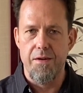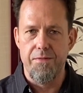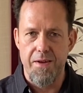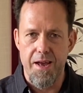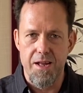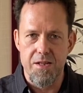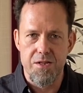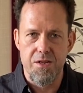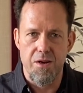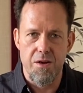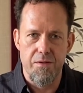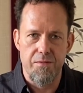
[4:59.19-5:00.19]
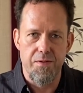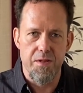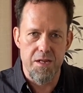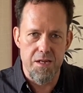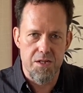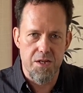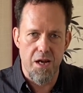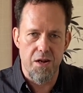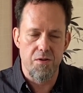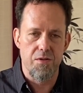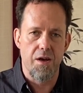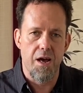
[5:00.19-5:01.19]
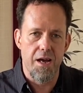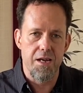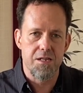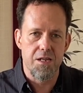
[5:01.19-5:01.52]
fans of the Shan or the highest